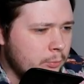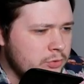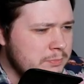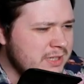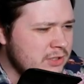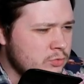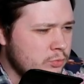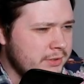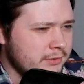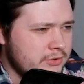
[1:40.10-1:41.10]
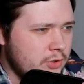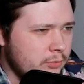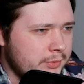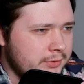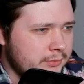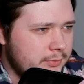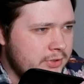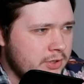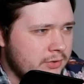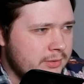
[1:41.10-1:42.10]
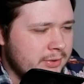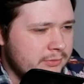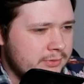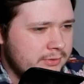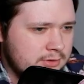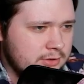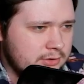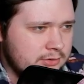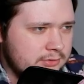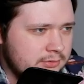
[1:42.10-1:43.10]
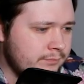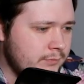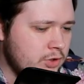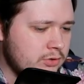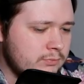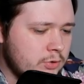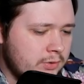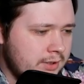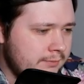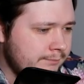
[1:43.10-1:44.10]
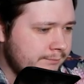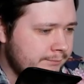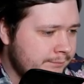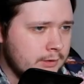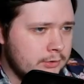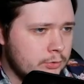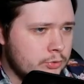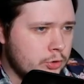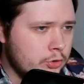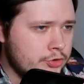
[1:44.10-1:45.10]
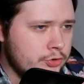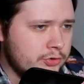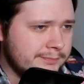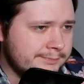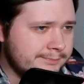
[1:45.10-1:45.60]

What do you mean it's real? It's not real. What are you talking about? Hello? No? Okay. Hello, torso.